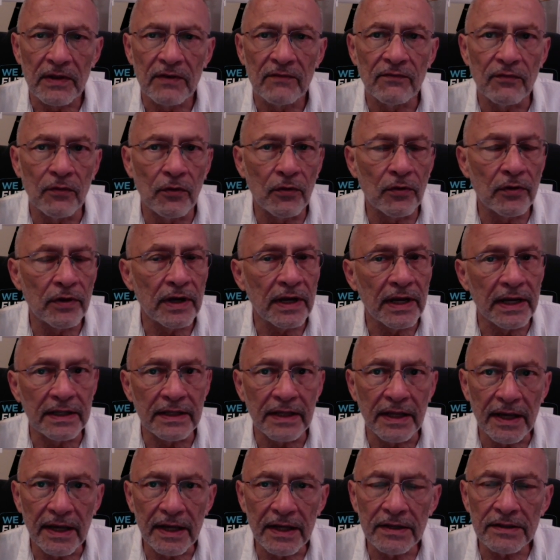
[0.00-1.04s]
For at
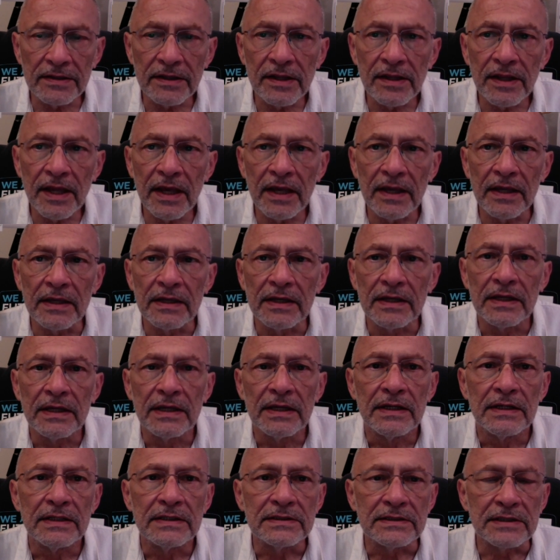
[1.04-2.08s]
the end of the day,
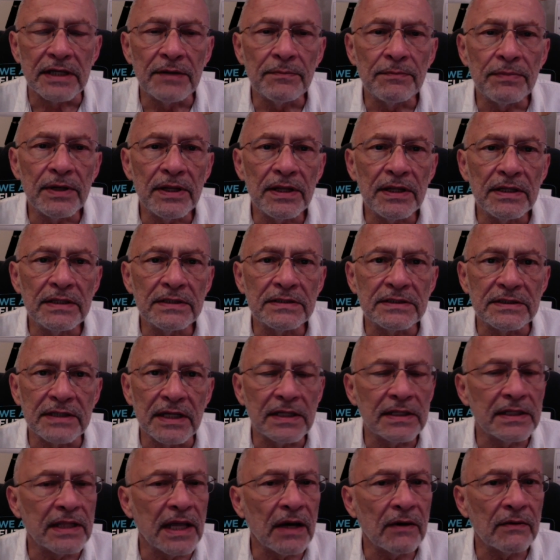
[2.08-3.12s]
simply
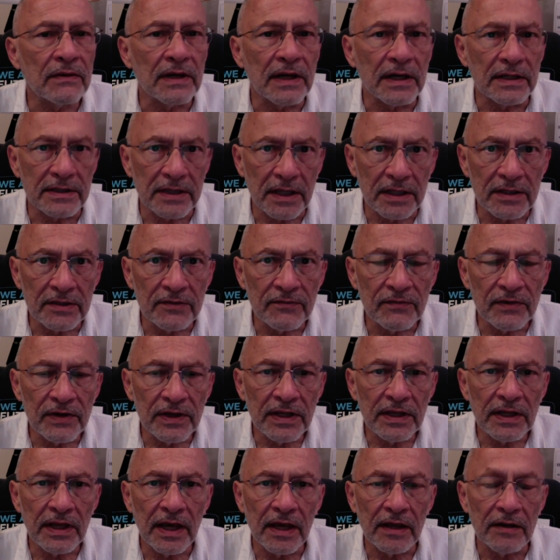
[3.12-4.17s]
sit down
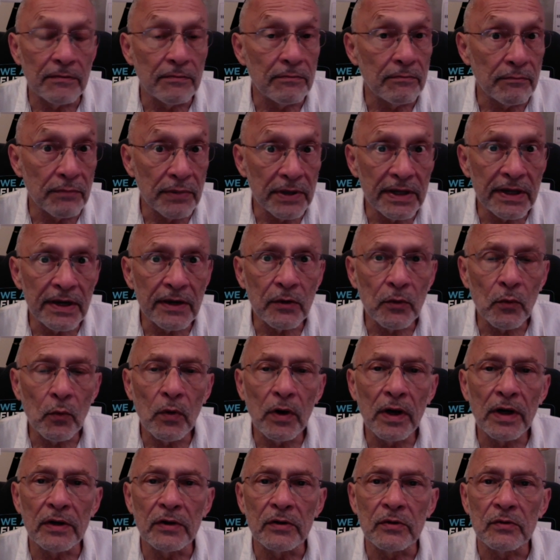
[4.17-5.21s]
attentively and be at
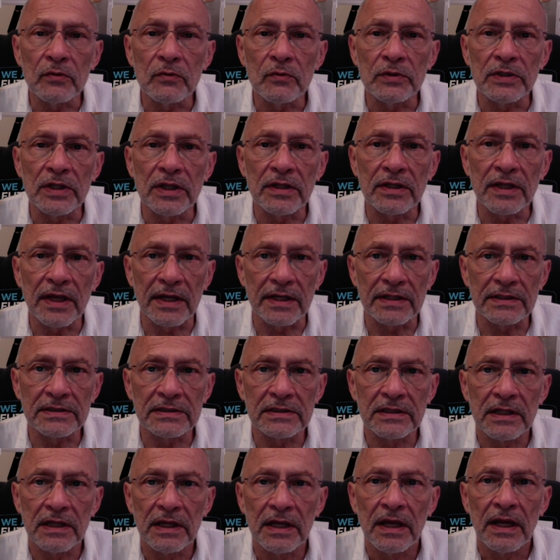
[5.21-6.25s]
one with the
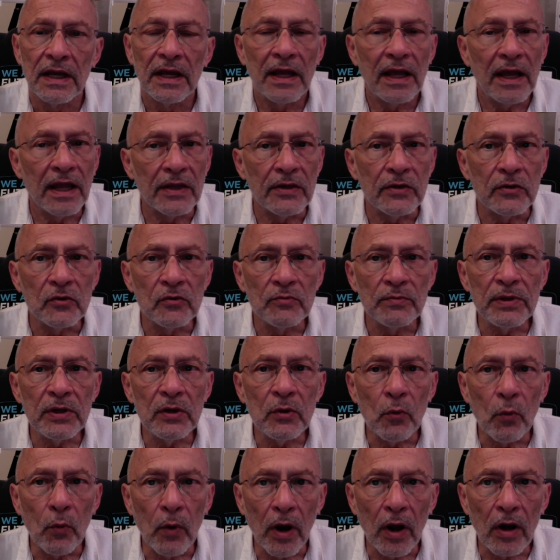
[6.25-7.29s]
text, and you'll be
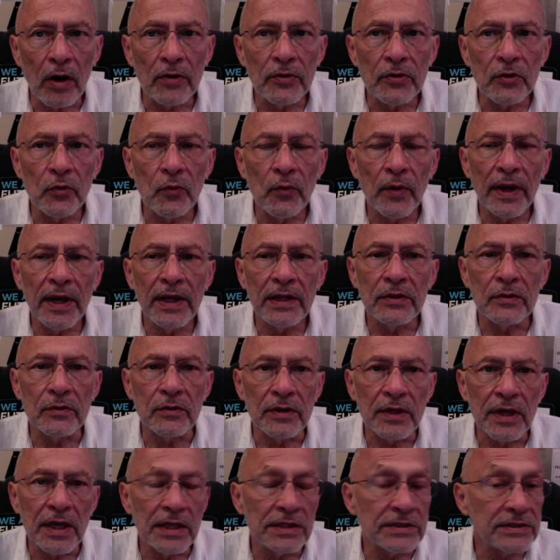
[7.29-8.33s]
well on your way to
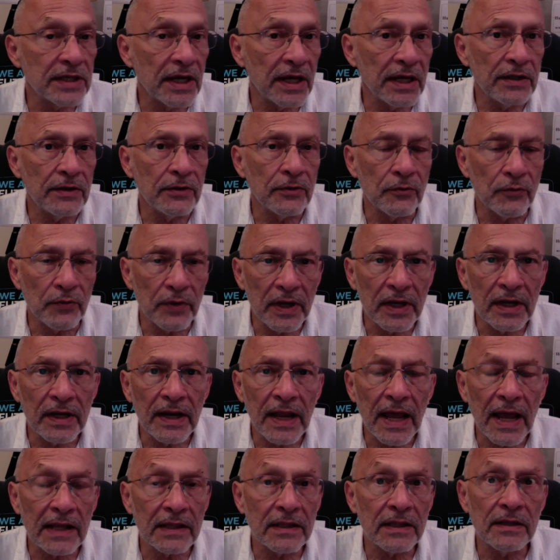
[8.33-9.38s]
keychain
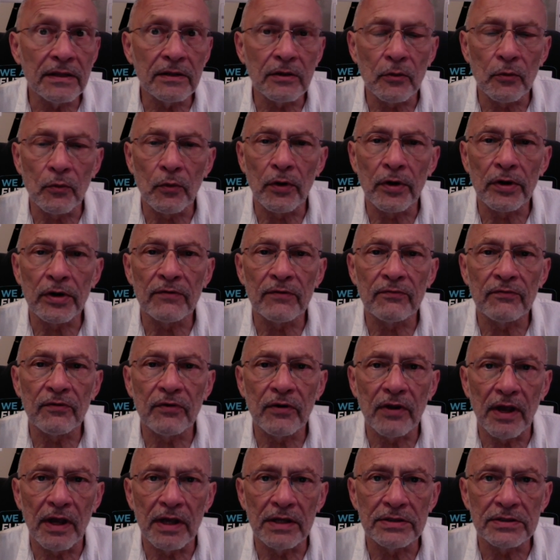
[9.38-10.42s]
reenacting the work of
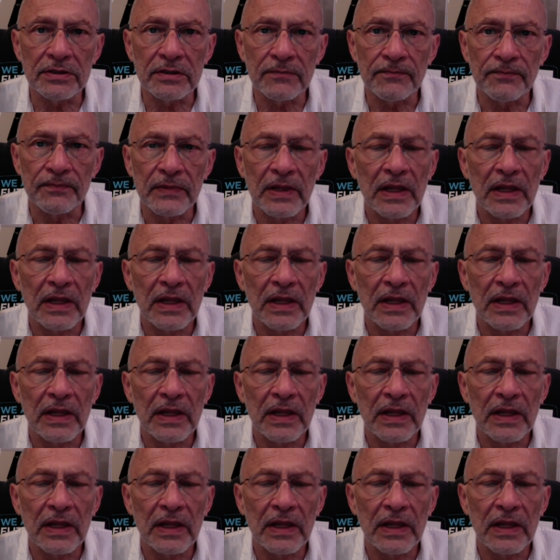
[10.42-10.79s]
creation.